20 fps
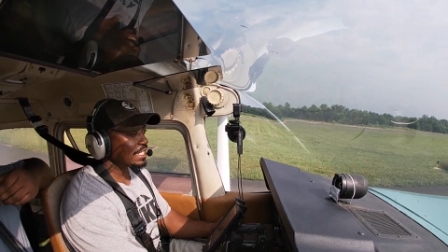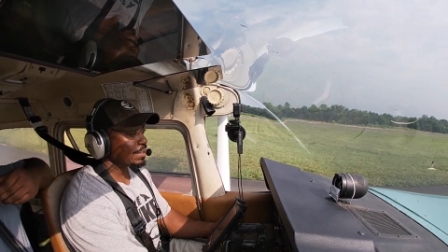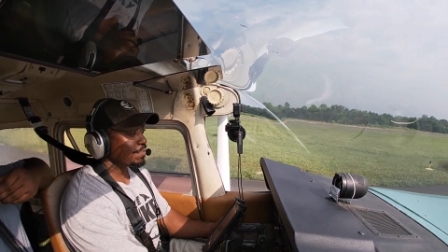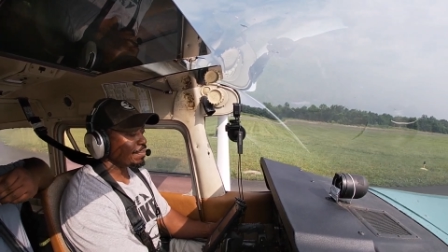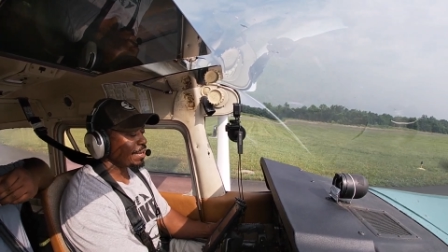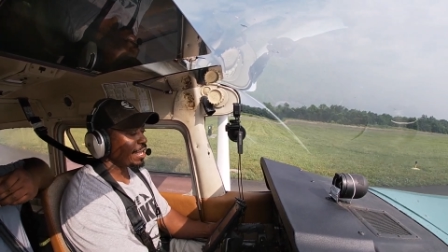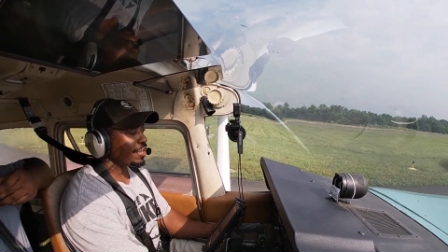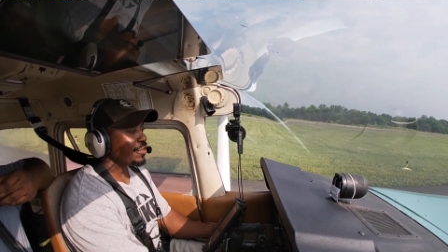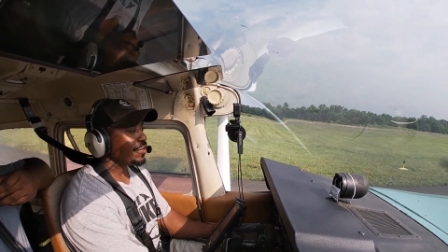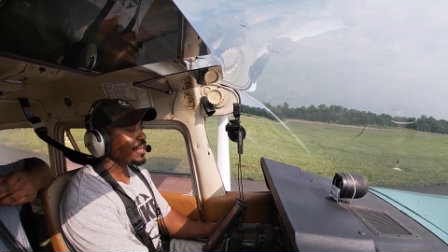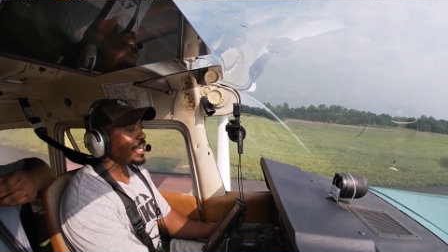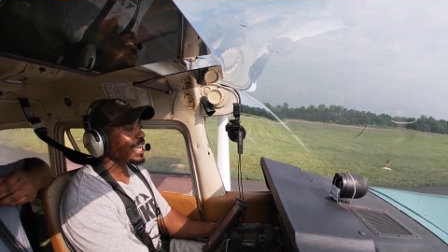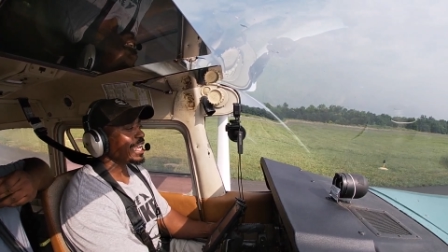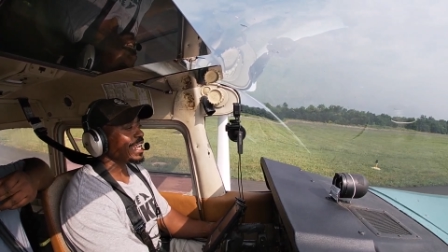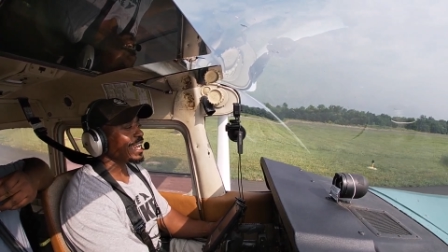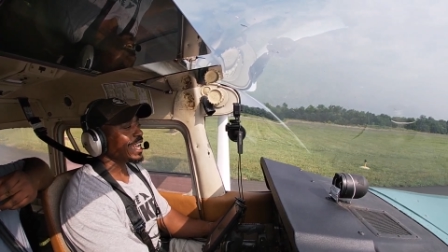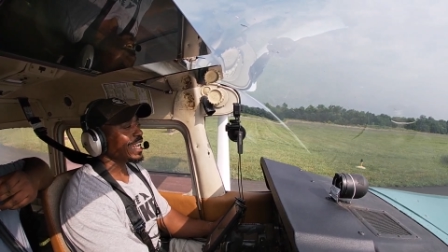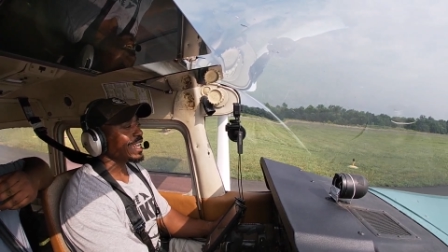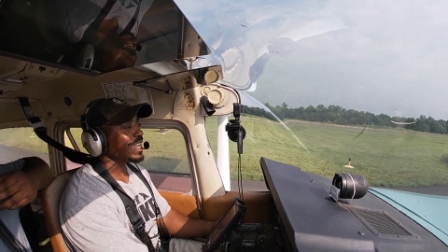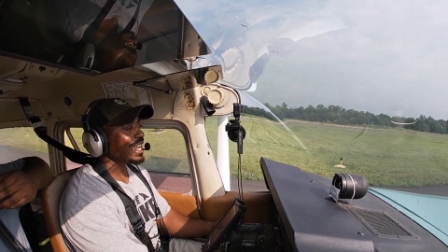So
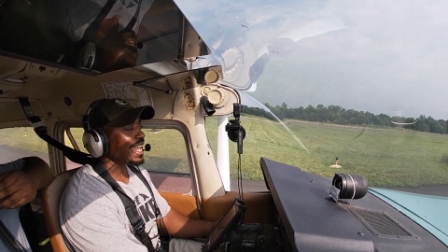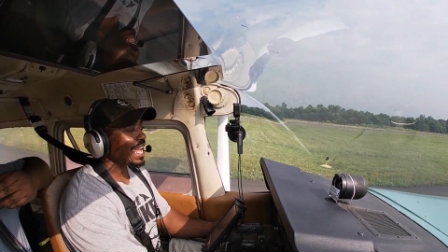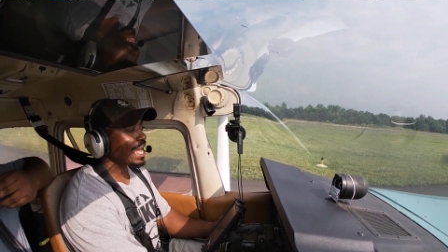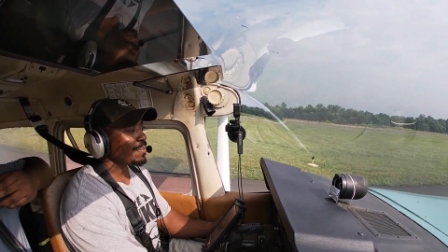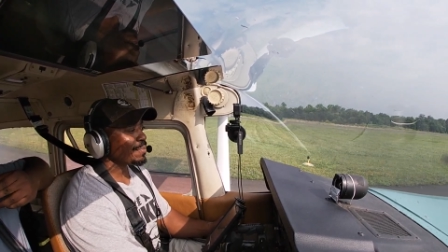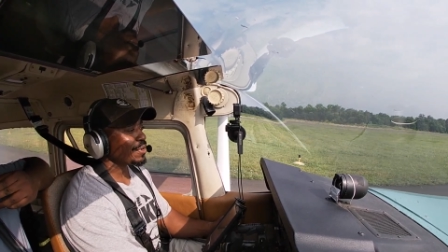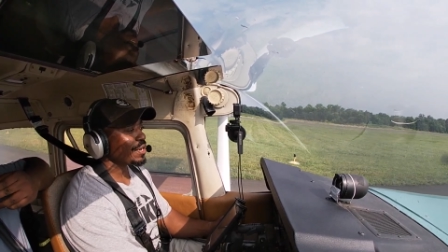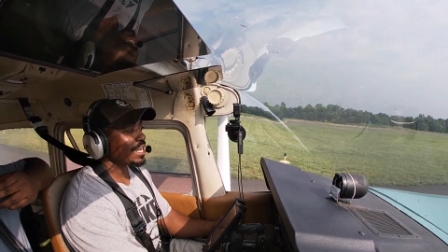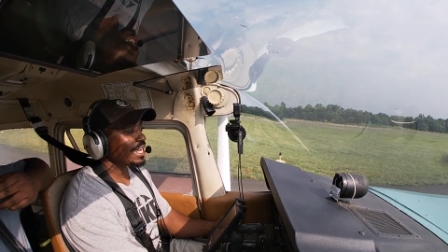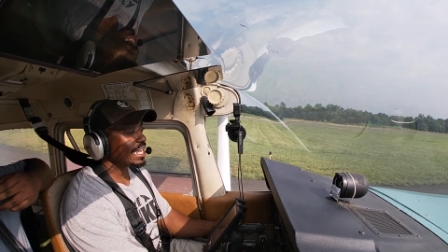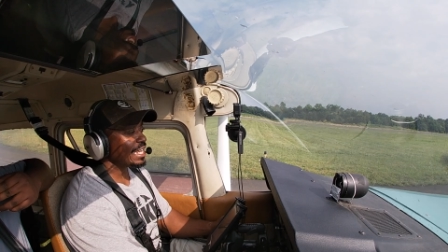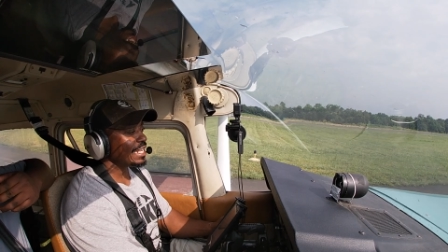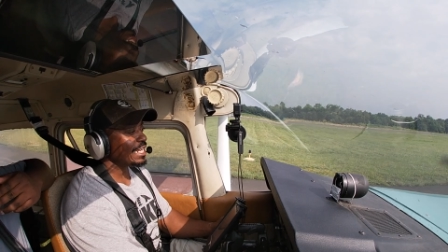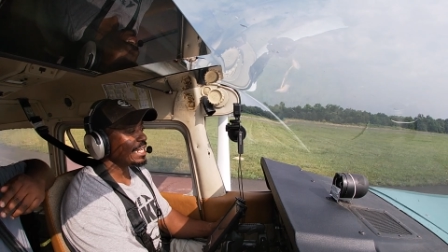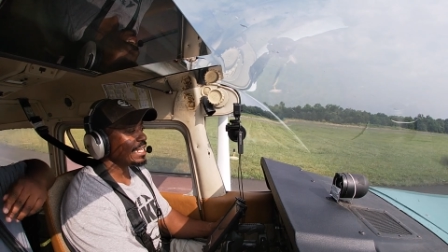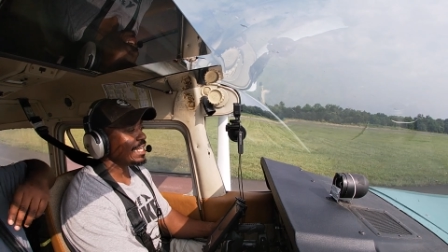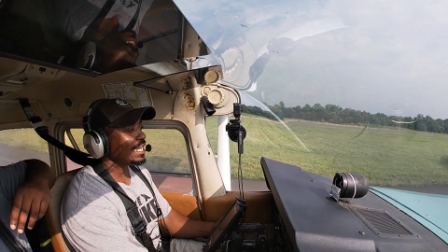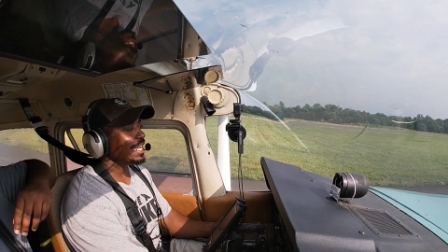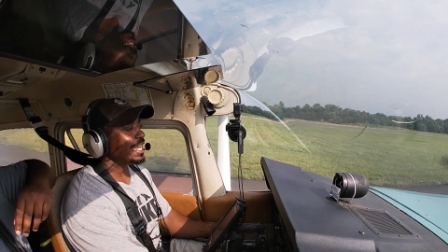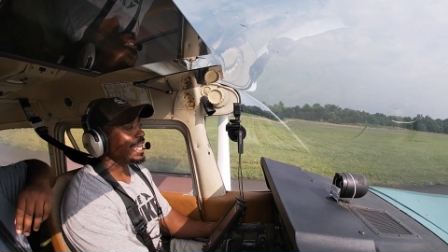there's two things I want to
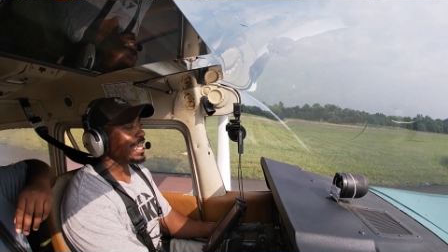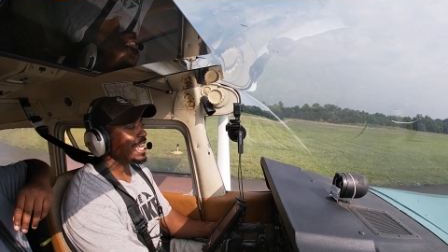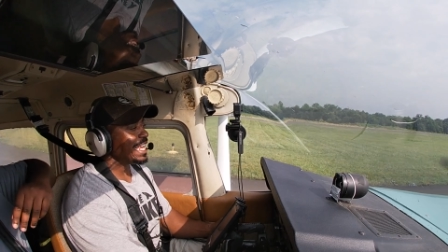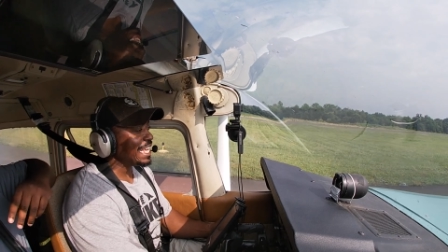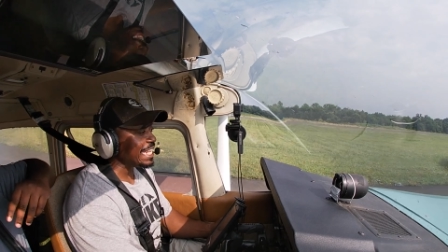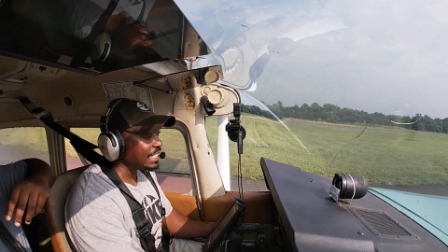do.